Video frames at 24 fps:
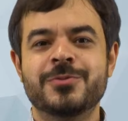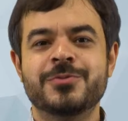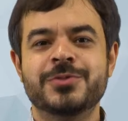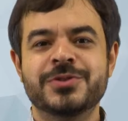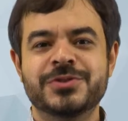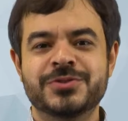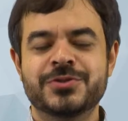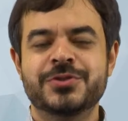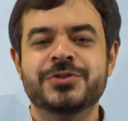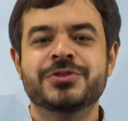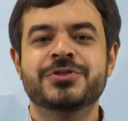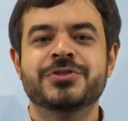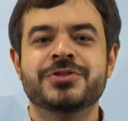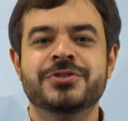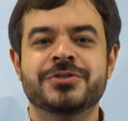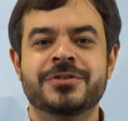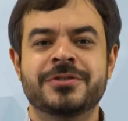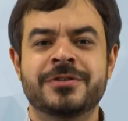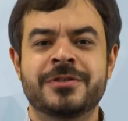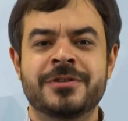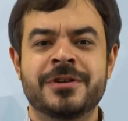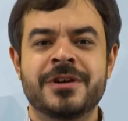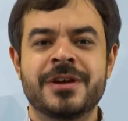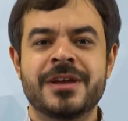researcher
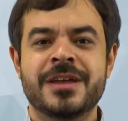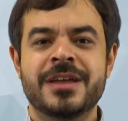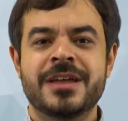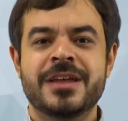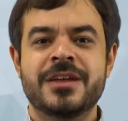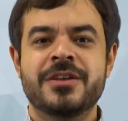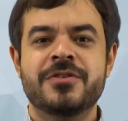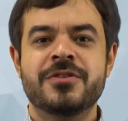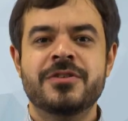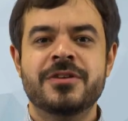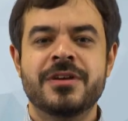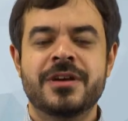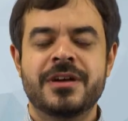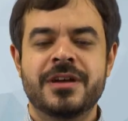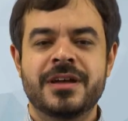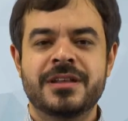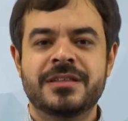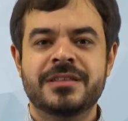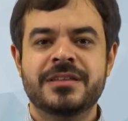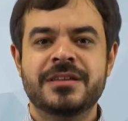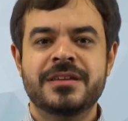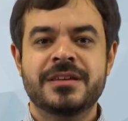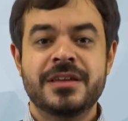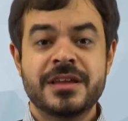here at
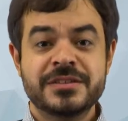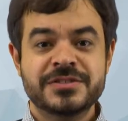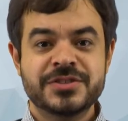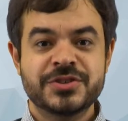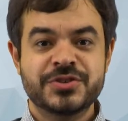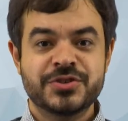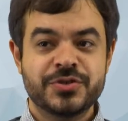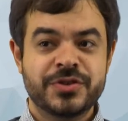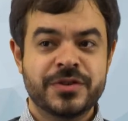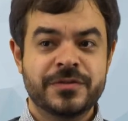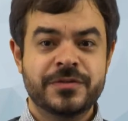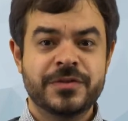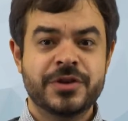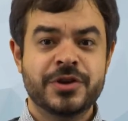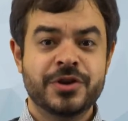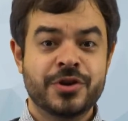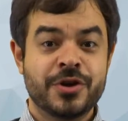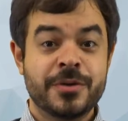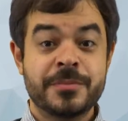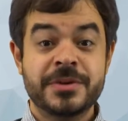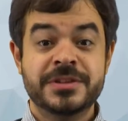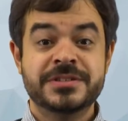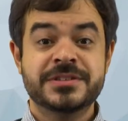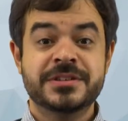the Institute of
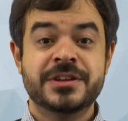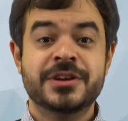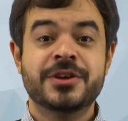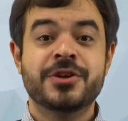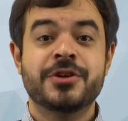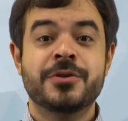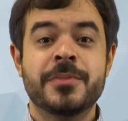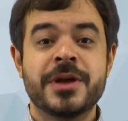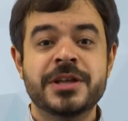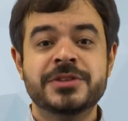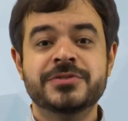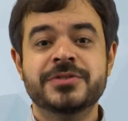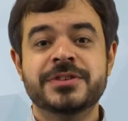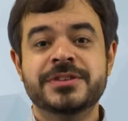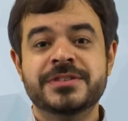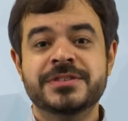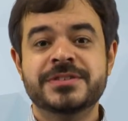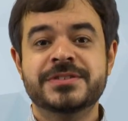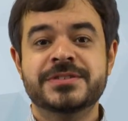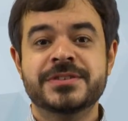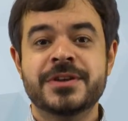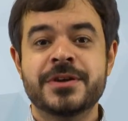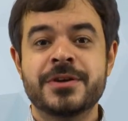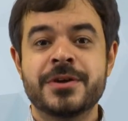Economics and
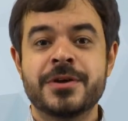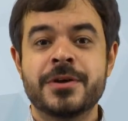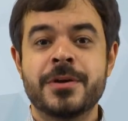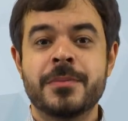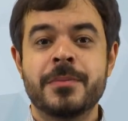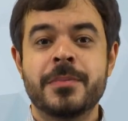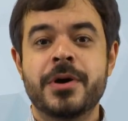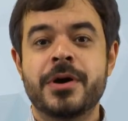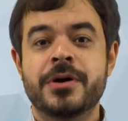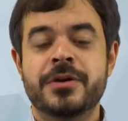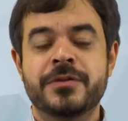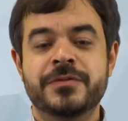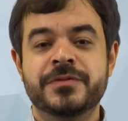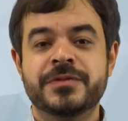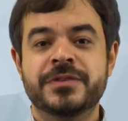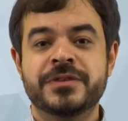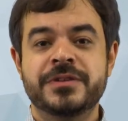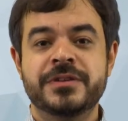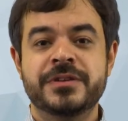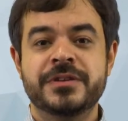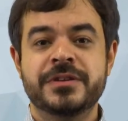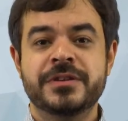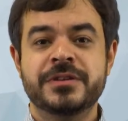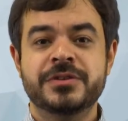Econometrics, part of
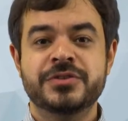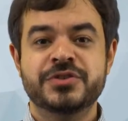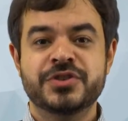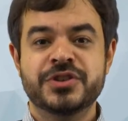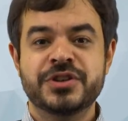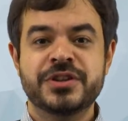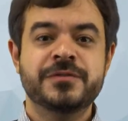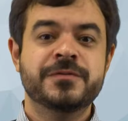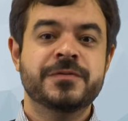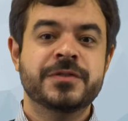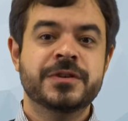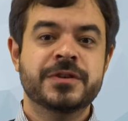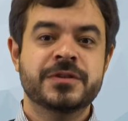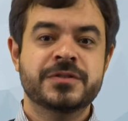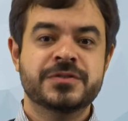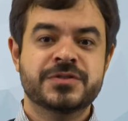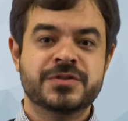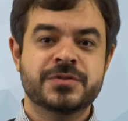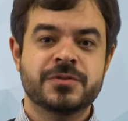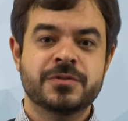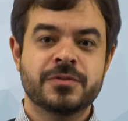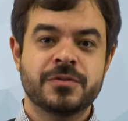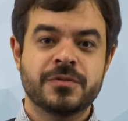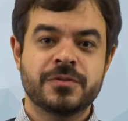the Geneva
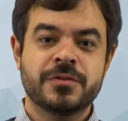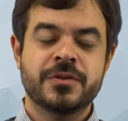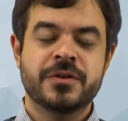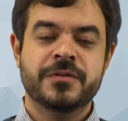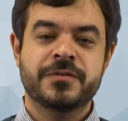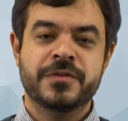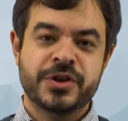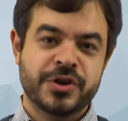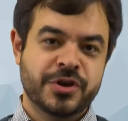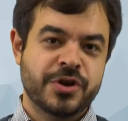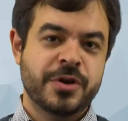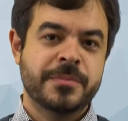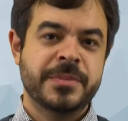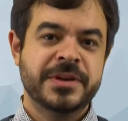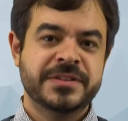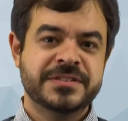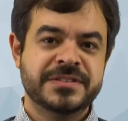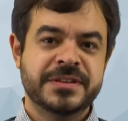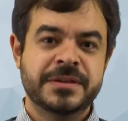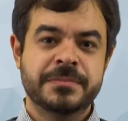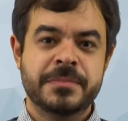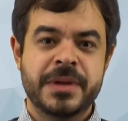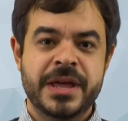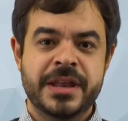School of Economics
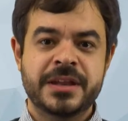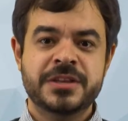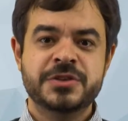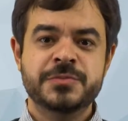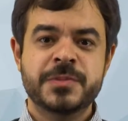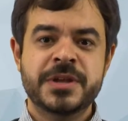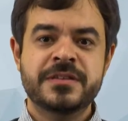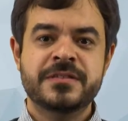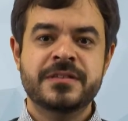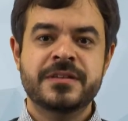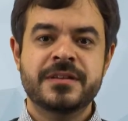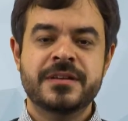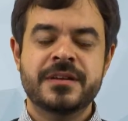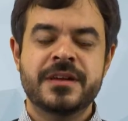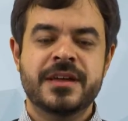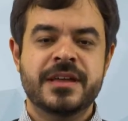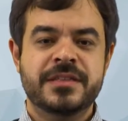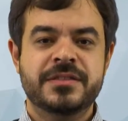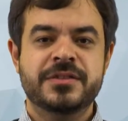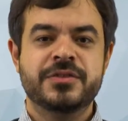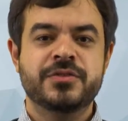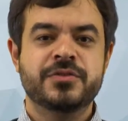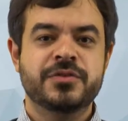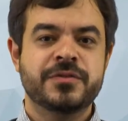and Management at
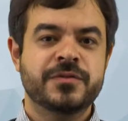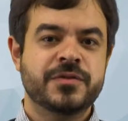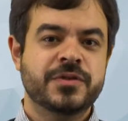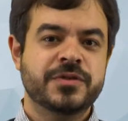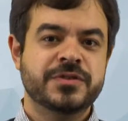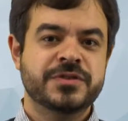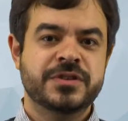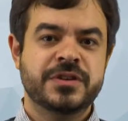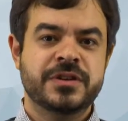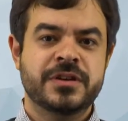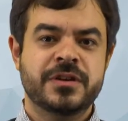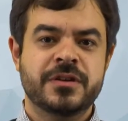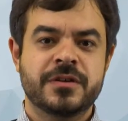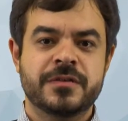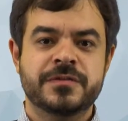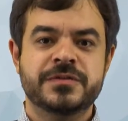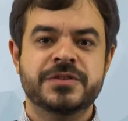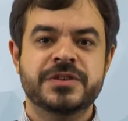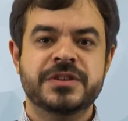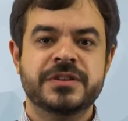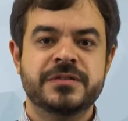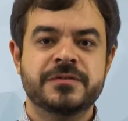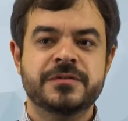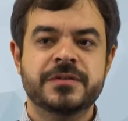the University of
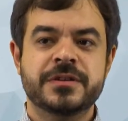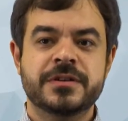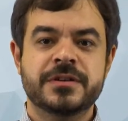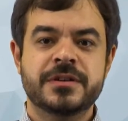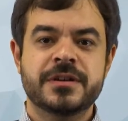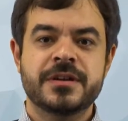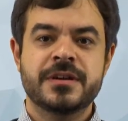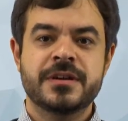Geneva.